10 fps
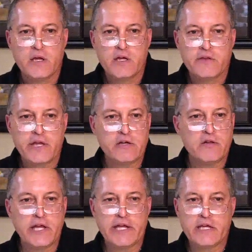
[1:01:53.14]
They don't
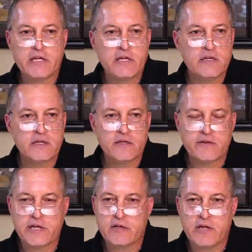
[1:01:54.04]
like
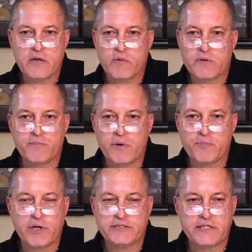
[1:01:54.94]
they don't like what a, a
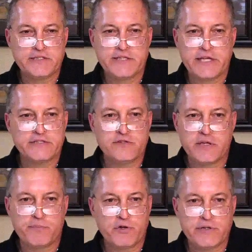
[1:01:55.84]
president says, so they
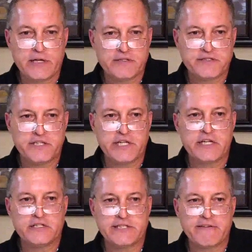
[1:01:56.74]
burn down a city
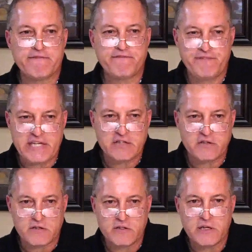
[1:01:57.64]
because they
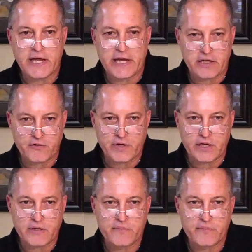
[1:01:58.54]
feel angry.